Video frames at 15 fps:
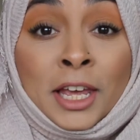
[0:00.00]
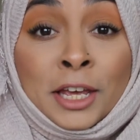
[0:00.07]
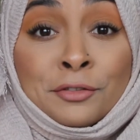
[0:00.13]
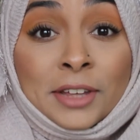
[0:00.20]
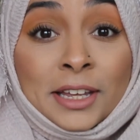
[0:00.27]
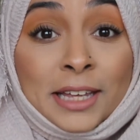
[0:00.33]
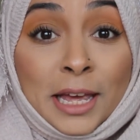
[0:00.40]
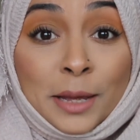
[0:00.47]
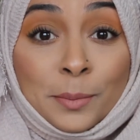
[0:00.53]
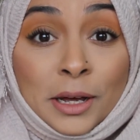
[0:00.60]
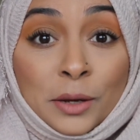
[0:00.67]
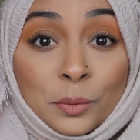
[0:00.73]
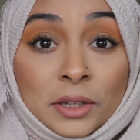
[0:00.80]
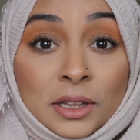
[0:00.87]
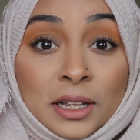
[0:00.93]
If they came
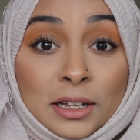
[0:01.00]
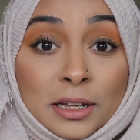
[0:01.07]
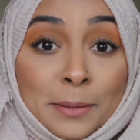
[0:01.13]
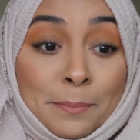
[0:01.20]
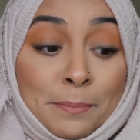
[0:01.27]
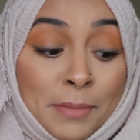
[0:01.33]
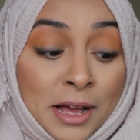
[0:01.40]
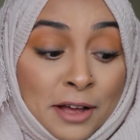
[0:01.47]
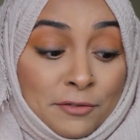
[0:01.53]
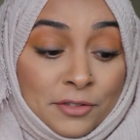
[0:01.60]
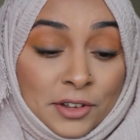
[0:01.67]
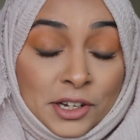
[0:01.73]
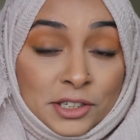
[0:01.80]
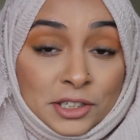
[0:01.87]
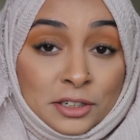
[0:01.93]
out with like a matte
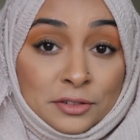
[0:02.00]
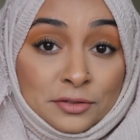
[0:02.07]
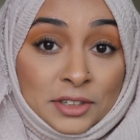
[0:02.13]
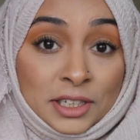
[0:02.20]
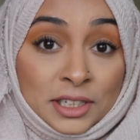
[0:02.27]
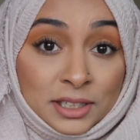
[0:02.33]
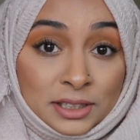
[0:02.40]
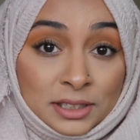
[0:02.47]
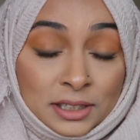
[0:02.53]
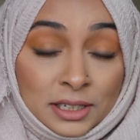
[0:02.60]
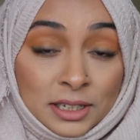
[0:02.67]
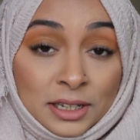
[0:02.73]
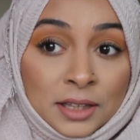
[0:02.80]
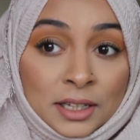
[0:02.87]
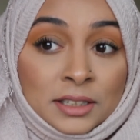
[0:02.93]
version of this,
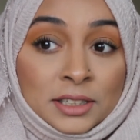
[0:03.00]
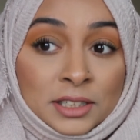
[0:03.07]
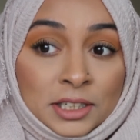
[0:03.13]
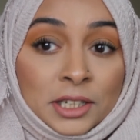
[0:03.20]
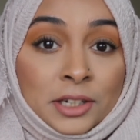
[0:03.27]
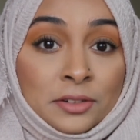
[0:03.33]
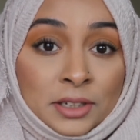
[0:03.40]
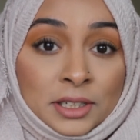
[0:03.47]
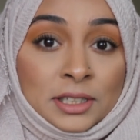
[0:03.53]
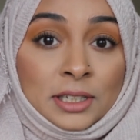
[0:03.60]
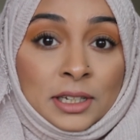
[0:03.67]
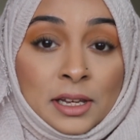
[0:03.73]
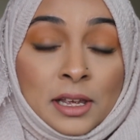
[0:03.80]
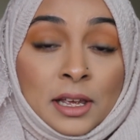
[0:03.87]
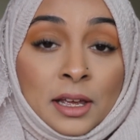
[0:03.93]
then
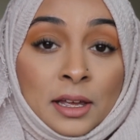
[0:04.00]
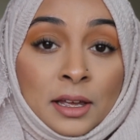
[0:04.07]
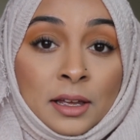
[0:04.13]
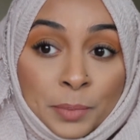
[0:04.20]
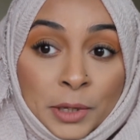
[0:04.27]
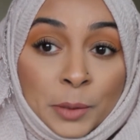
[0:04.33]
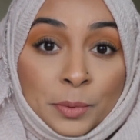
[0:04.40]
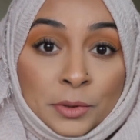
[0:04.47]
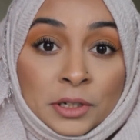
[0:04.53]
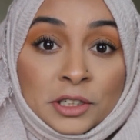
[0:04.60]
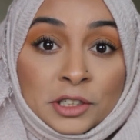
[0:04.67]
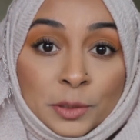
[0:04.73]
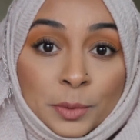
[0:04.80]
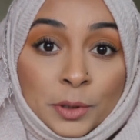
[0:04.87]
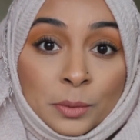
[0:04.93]
seriously, people
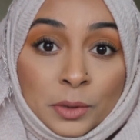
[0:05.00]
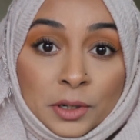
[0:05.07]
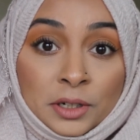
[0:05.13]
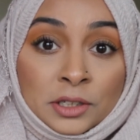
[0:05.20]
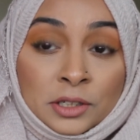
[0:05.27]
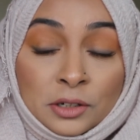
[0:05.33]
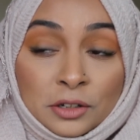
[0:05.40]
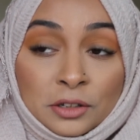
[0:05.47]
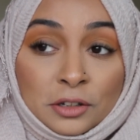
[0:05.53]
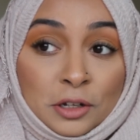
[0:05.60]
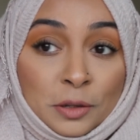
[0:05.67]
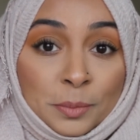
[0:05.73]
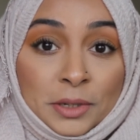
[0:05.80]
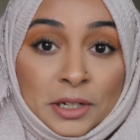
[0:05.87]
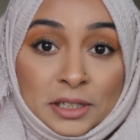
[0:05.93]
need to be worried. Other
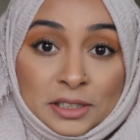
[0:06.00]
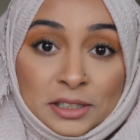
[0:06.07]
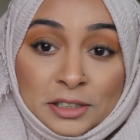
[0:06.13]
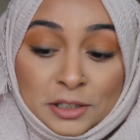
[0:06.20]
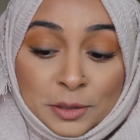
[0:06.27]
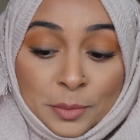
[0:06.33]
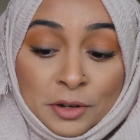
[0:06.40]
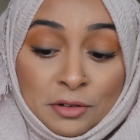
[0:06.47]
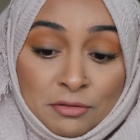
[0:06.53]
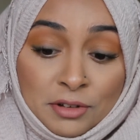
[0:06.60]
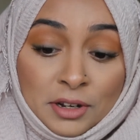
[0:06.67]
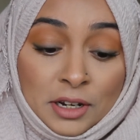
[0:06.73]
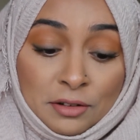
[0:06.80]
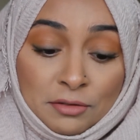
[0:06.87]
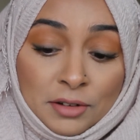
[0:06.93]
companies need to be
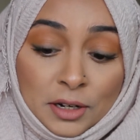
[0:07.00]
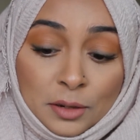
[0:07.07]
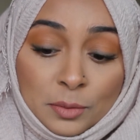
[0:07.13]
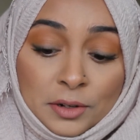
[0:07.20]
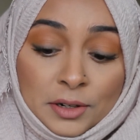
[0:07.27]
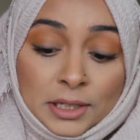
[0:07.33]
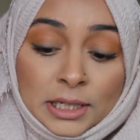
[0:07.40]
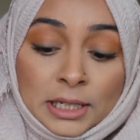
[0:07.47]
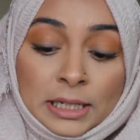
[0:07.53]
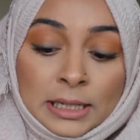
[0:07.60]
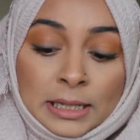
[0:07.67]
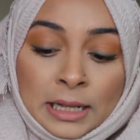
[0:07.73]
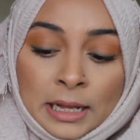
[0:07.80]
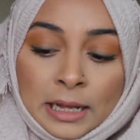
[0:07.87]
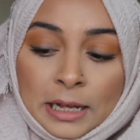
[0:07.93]
really, really worried.
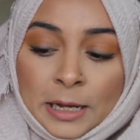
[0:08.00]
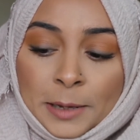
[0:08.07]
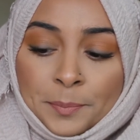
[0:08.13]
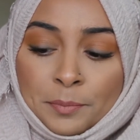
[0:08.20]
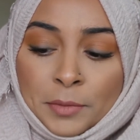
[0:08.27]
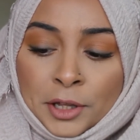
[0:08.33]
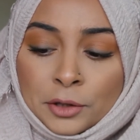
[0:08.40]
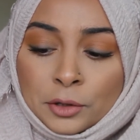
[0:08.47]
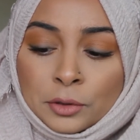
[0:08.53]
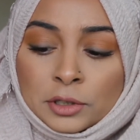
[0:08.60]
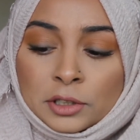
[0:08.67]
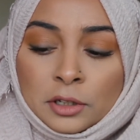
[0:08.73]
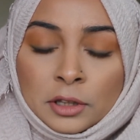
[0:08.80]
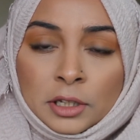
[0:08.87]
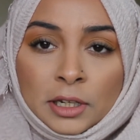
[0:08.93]
My
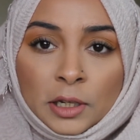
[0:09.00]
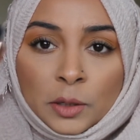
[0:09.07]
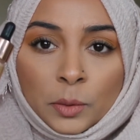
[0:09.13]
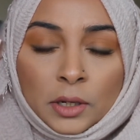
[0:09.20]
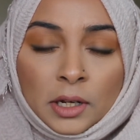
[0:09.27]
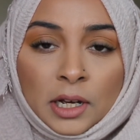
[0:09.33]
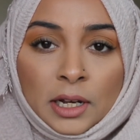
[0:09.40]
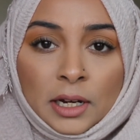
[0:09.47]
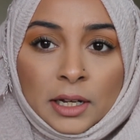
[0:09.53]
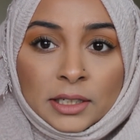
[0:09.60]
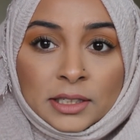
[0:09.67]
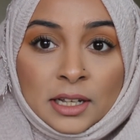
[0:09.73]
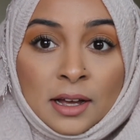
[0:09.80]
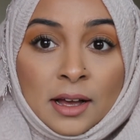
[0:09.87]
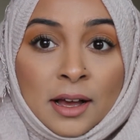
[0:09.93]
thoughts on the liquid
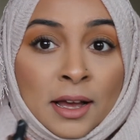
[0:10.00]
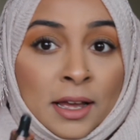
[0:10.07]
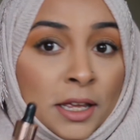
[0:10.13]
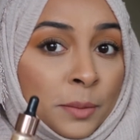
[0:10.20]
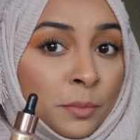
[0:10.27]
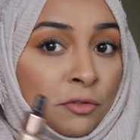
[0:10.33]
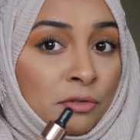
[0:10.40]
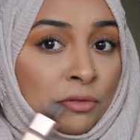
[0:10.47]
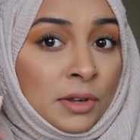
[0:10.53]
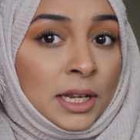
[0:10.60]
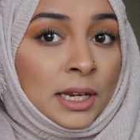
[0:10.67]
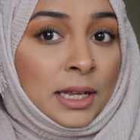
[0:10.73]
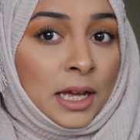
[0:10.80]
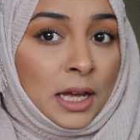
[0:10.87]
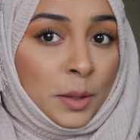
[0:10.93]
highlighter: I am
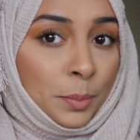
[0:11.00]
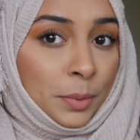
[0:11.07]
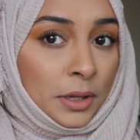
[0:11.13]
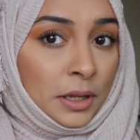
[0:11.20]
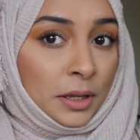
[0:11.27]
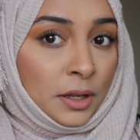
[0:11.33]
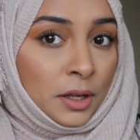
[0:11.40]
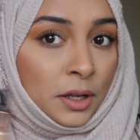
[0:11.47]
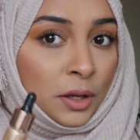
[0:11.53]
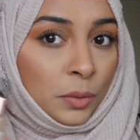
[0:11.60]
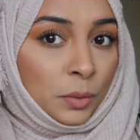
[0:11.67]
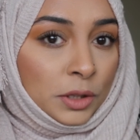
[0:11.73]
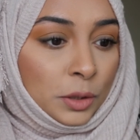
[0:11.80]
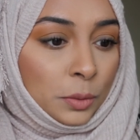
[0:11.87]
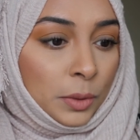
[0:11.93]
really happy
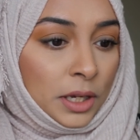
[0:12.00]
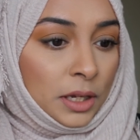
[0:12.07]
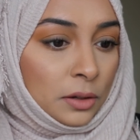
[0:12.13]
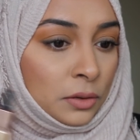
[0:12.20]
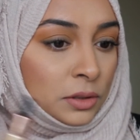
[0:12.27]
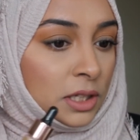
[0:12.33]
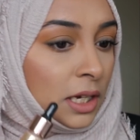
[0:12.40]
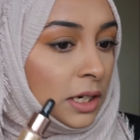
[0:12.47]
with the way it looks.